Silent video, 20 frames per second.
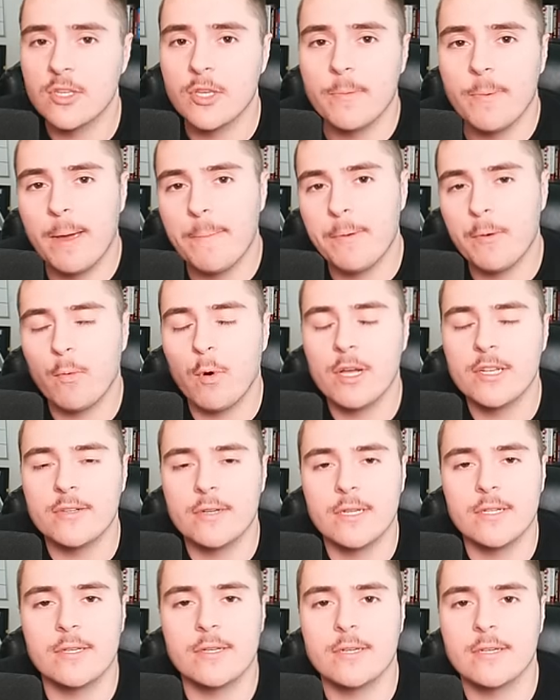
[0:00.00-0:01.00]
you might be
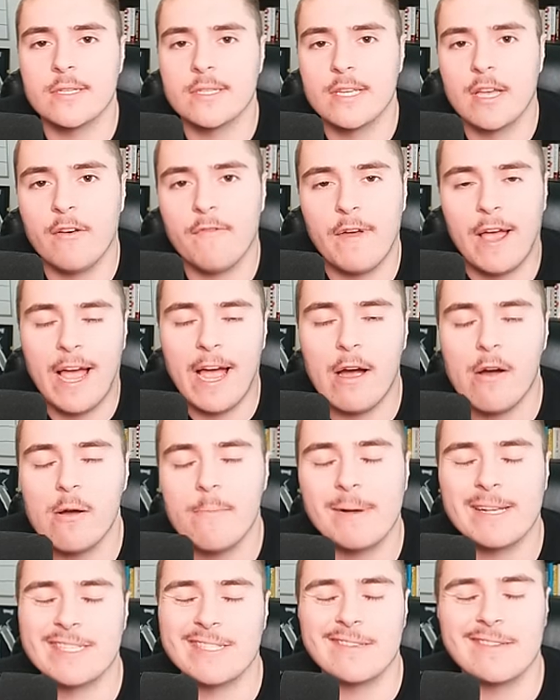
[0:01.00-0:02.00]
wondering to yourself, how
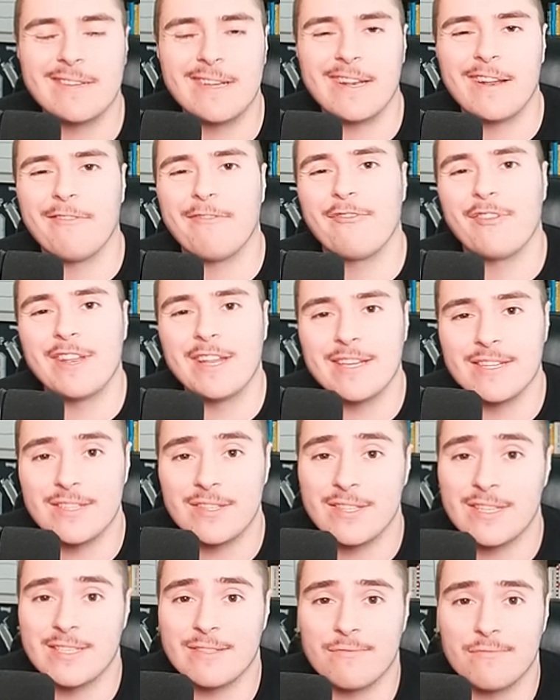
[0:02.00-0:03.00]
am I still going to finish
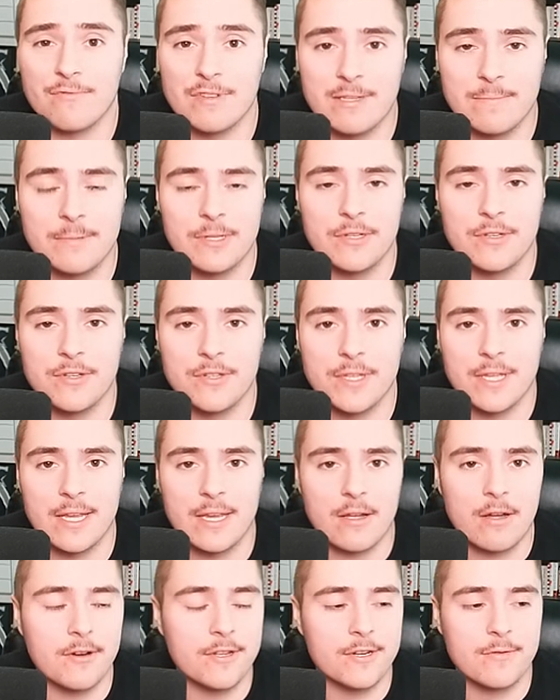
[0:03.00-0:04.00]
this rebuild
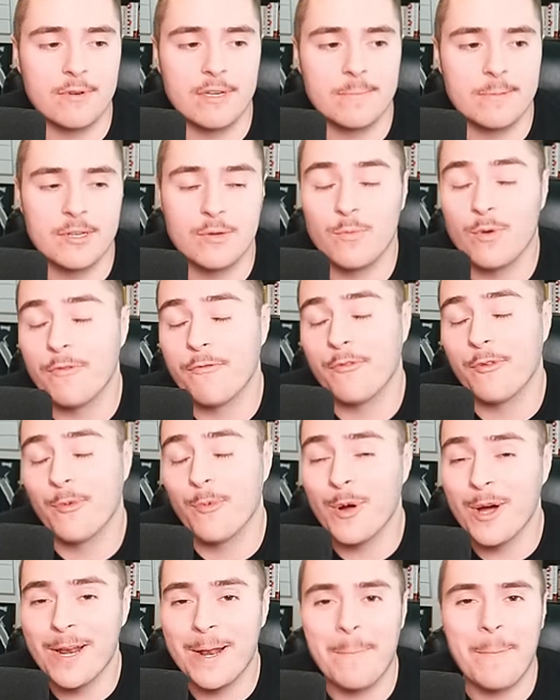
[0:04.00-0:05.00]
and call it a rebuild? Well, for
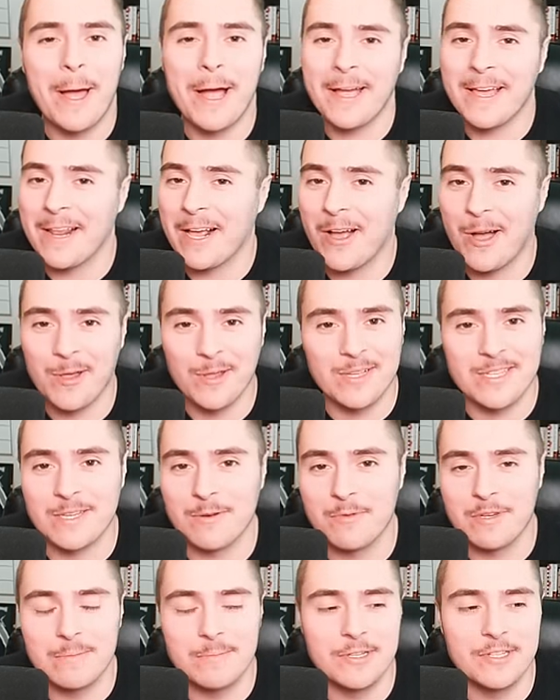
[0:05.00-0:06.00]
one, I'm not going to call this a
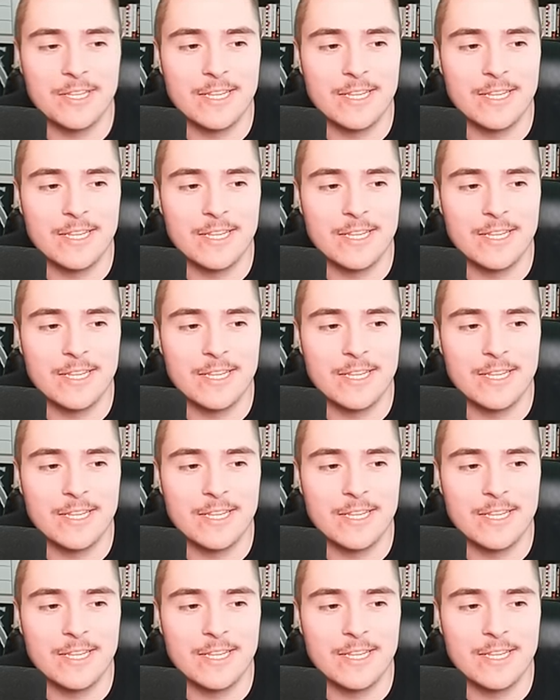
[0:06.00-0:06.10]
rebuild